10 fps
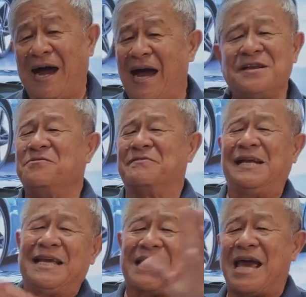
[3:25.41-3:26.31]
I don't
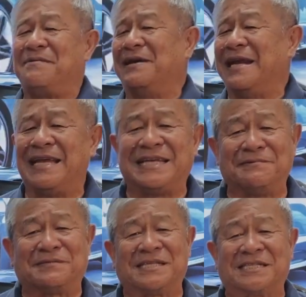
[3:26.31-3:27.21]
really care about lane
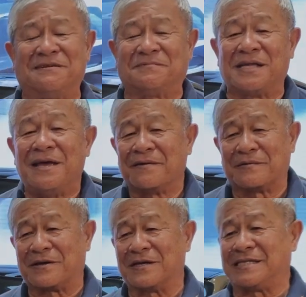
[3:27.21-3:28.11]
keep system
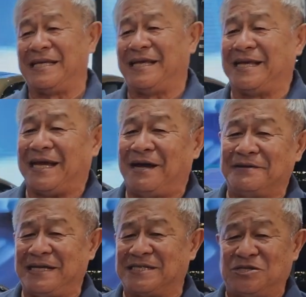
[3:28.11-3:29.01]
because the
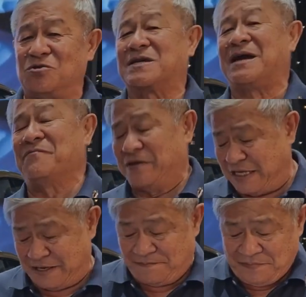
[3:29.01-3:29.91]
Audis don't come
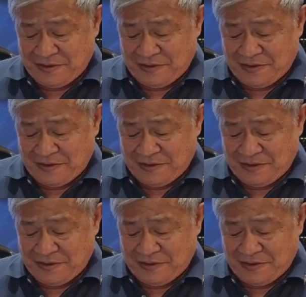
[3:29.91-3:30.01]
with it.